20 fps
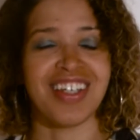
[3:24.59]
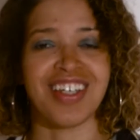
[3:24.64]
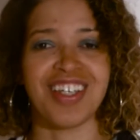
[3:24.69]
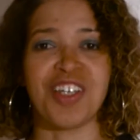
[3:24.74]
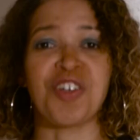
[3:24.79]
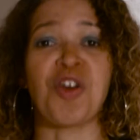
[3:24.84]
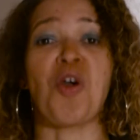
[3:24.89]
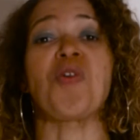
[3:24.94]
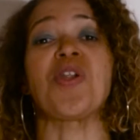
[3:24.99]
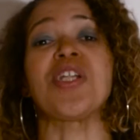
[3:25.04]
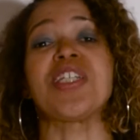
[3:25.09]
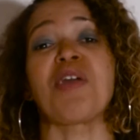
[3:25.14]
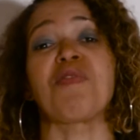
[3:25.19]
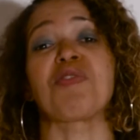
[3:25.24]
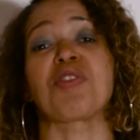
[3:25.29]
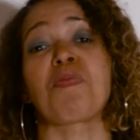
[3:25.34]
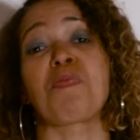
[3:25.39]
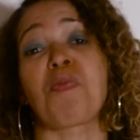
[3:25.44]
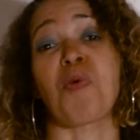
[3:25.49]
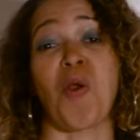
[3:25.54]
You go on a
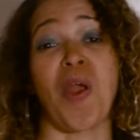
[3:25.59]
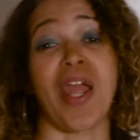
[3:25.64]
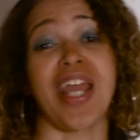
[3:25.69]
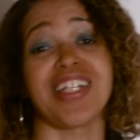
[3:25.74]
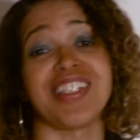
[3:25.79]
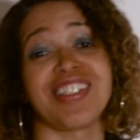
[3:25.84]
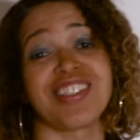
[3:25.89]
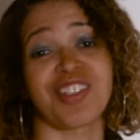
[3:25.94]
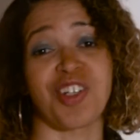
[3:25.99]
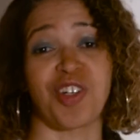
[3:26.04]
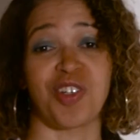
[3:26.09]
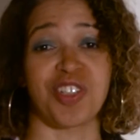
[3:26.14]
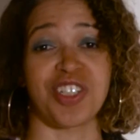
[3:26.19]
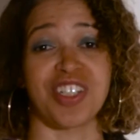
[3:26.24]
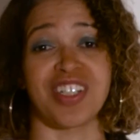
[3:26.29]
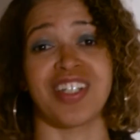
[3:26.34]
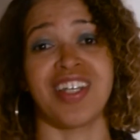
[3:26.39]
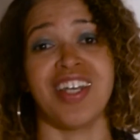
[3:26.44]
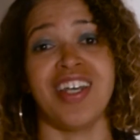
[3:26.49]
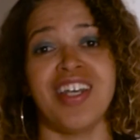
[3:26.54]
date brain
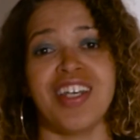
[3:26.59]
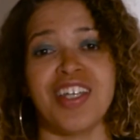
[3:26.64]
surgeon.